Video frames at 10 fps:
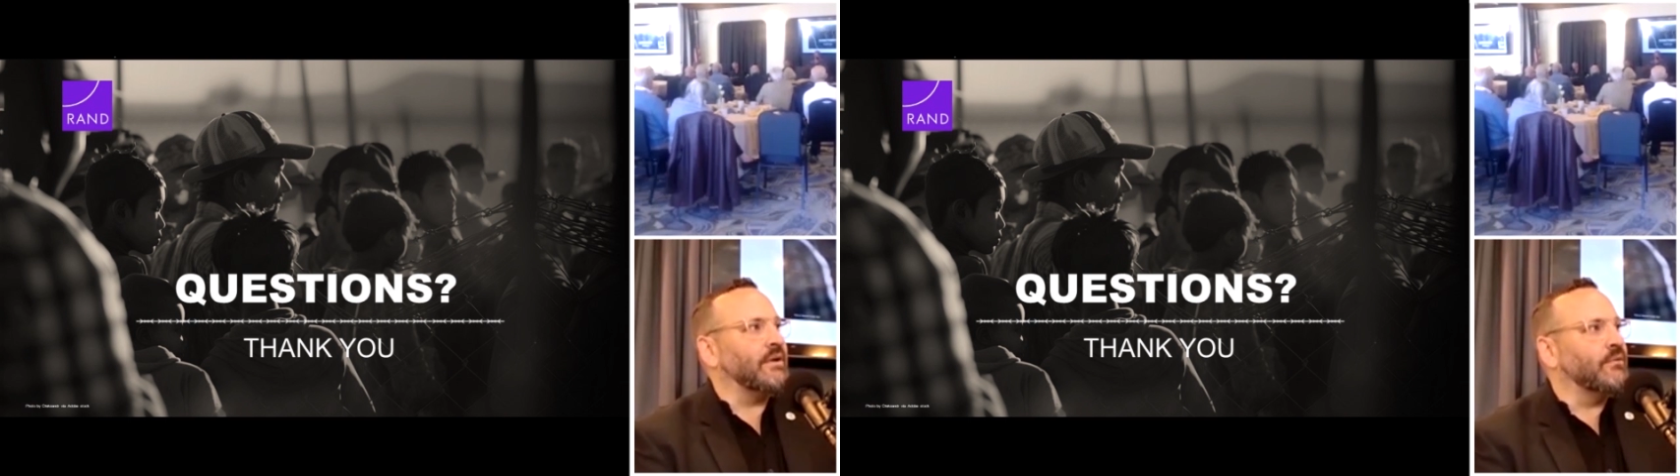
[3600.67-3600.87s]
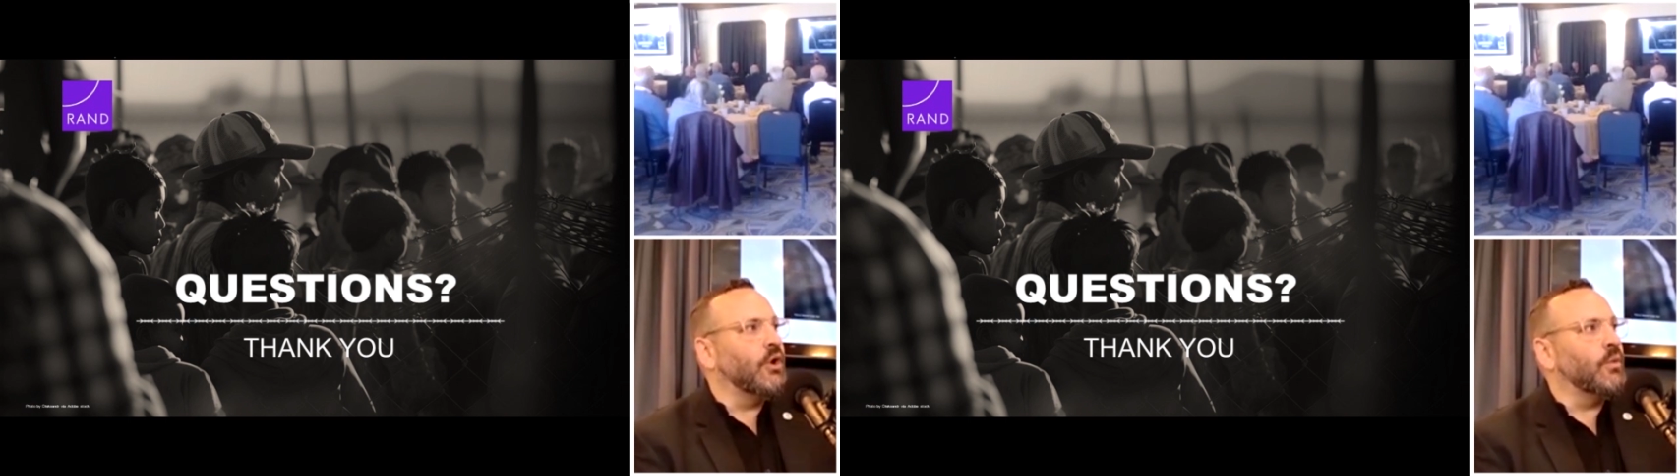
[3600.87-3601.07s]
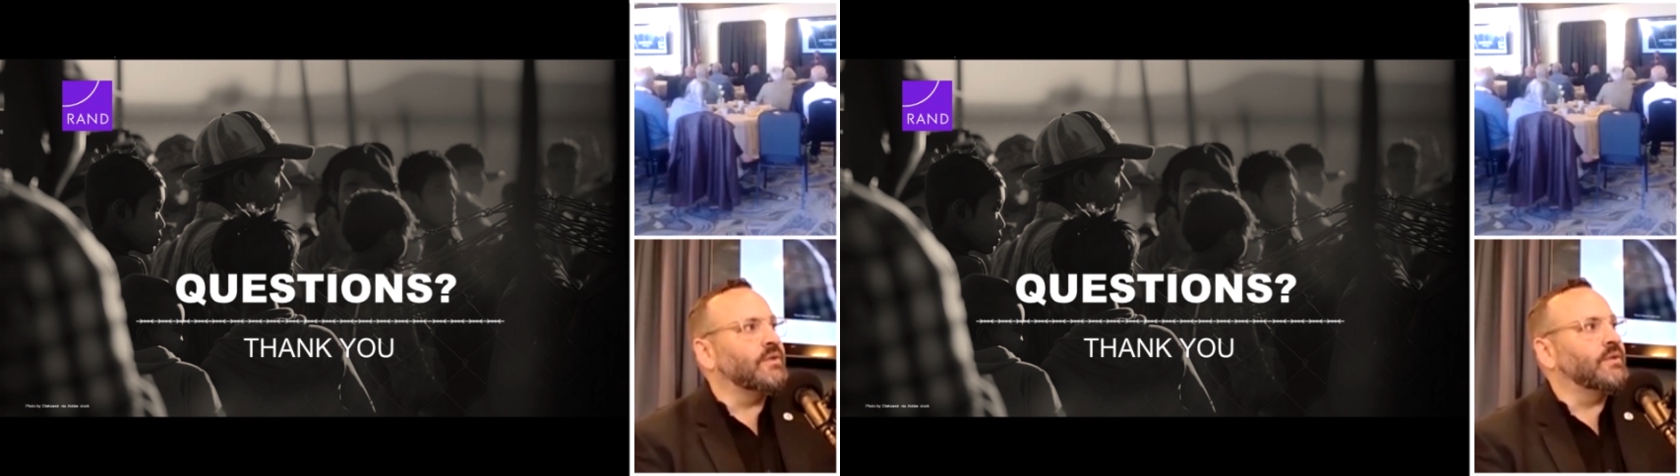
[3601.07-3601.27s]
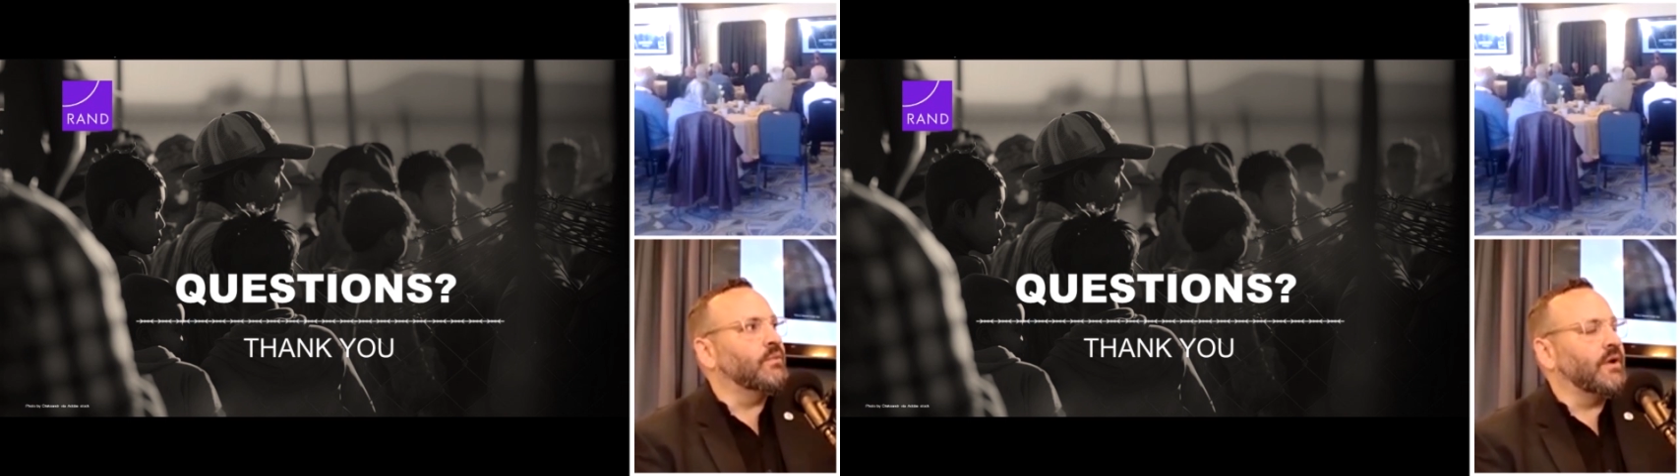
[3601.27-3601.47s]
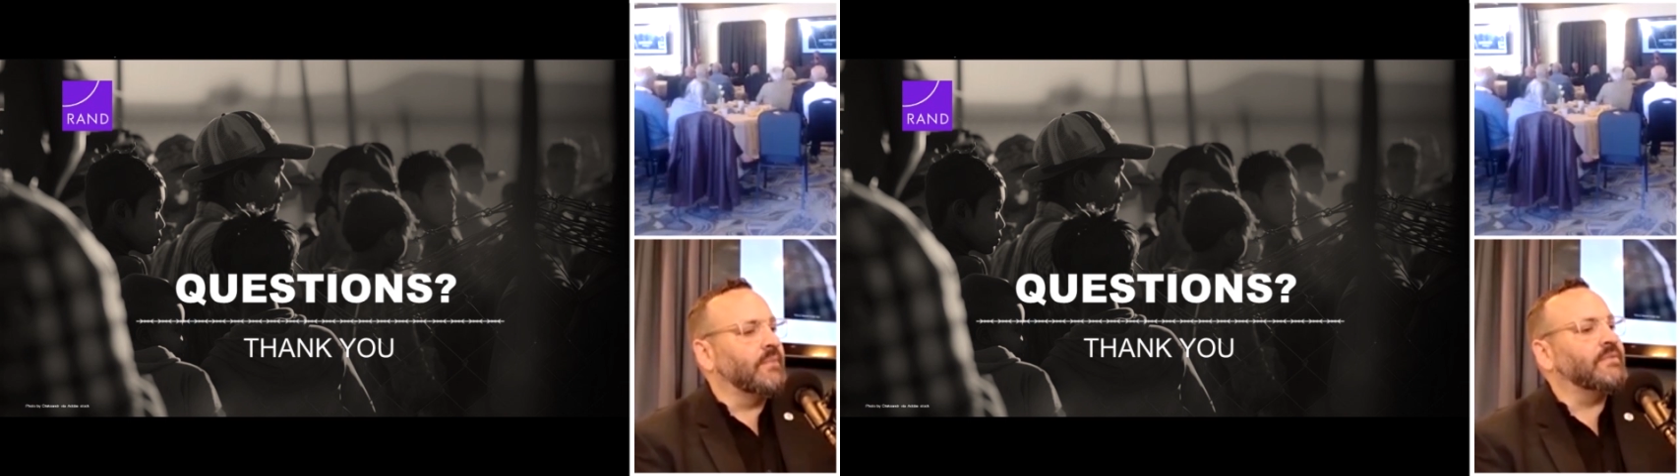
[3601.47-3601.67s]
I don't know
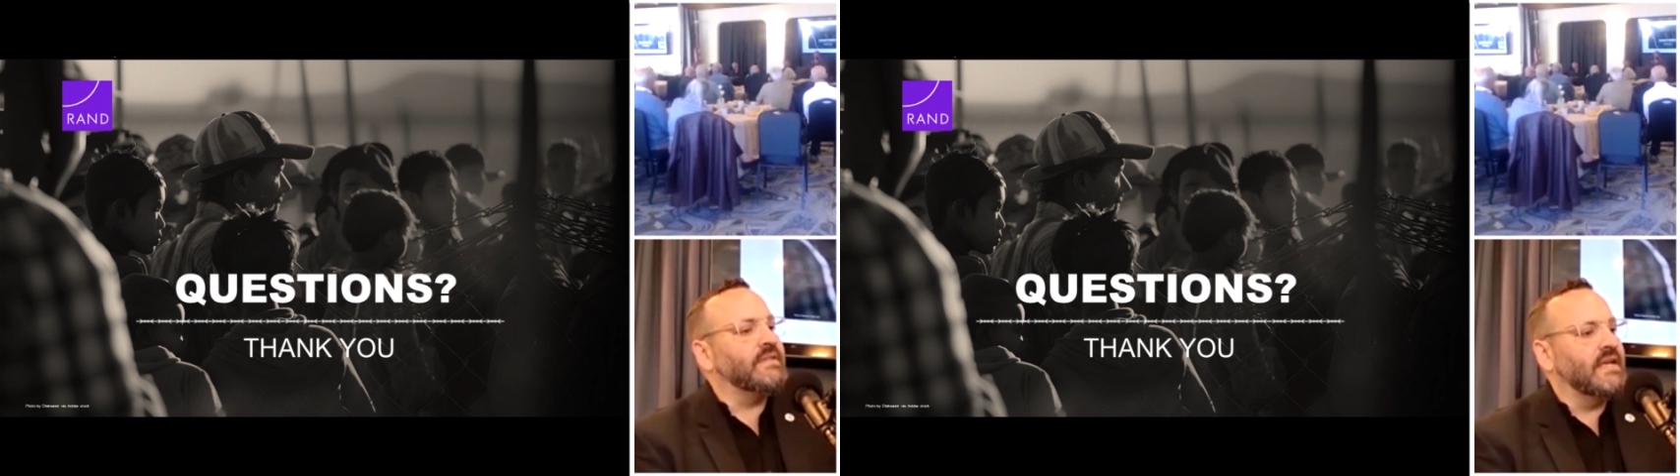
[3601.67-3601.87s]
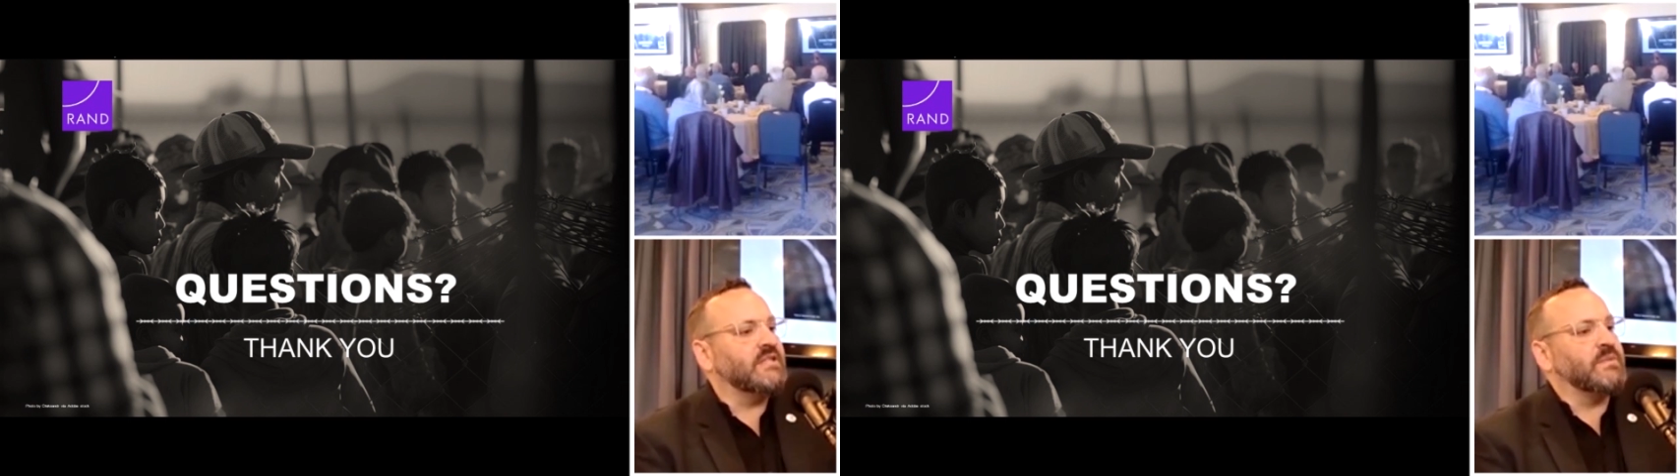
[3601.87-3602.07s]
what up-to-date